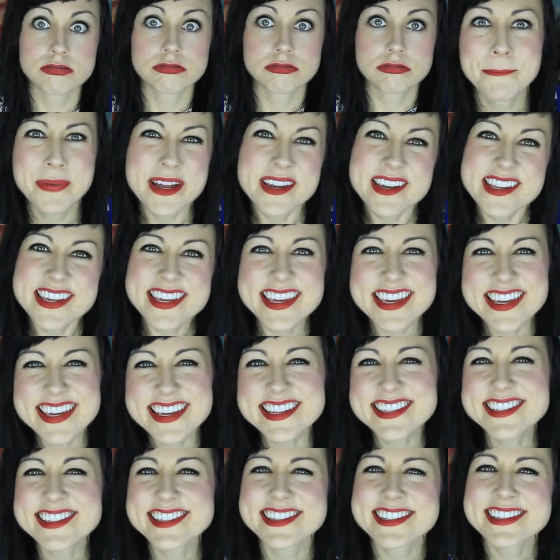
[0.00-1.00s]
But
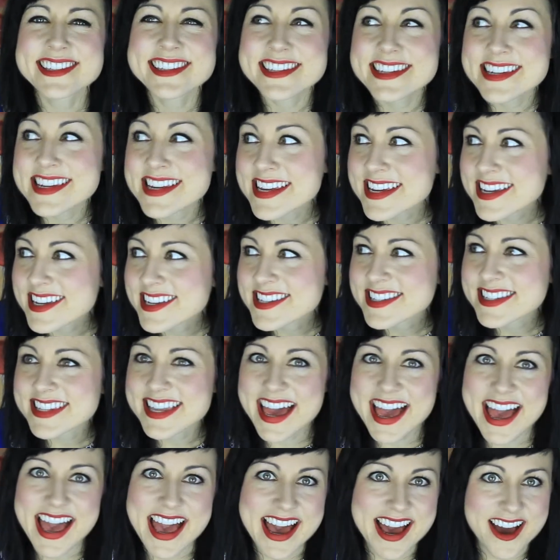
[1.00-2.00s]
he sneaks
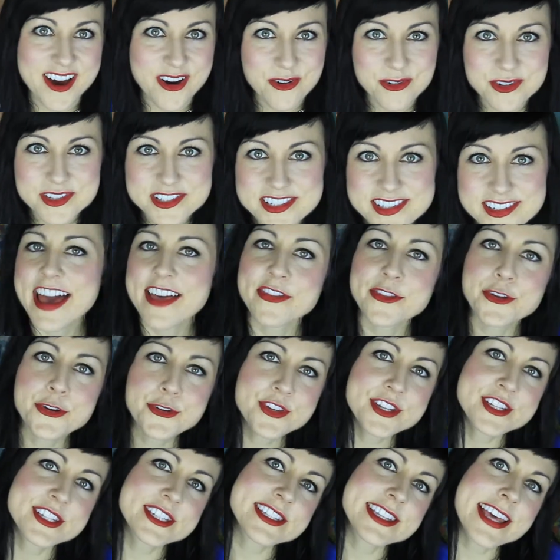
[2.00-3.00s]
out, and
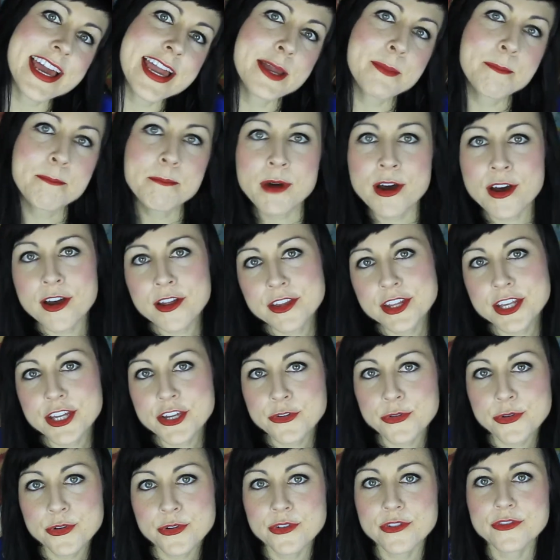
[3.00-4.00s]
they're this like motley
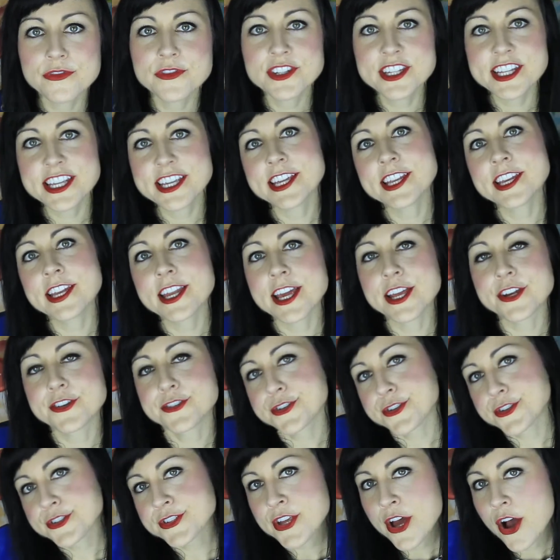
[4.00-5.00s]
crew of
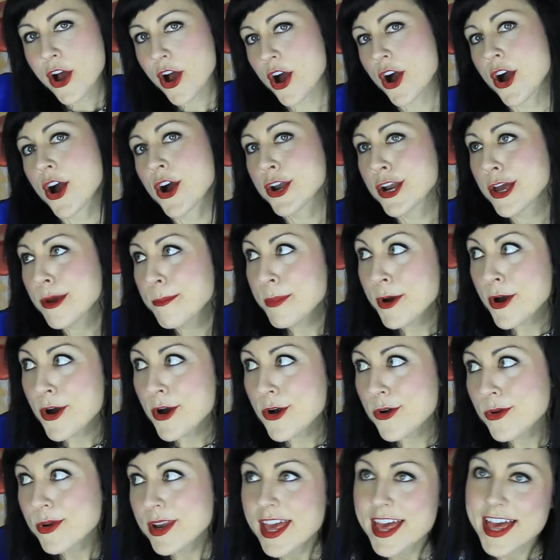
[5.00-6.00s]
teenagers on a
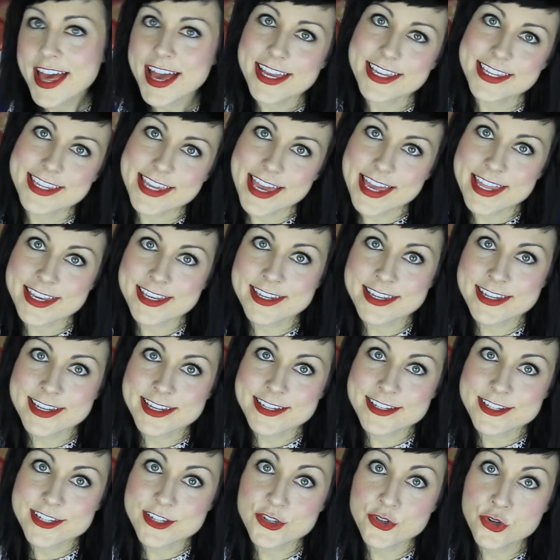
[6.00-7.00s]
boat getting
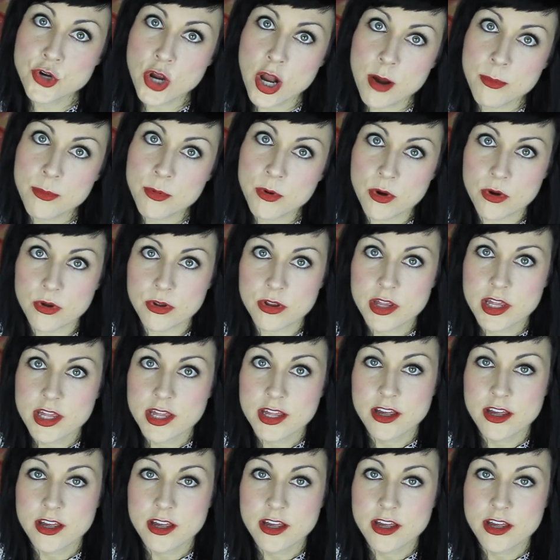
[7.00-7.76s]
into trouble.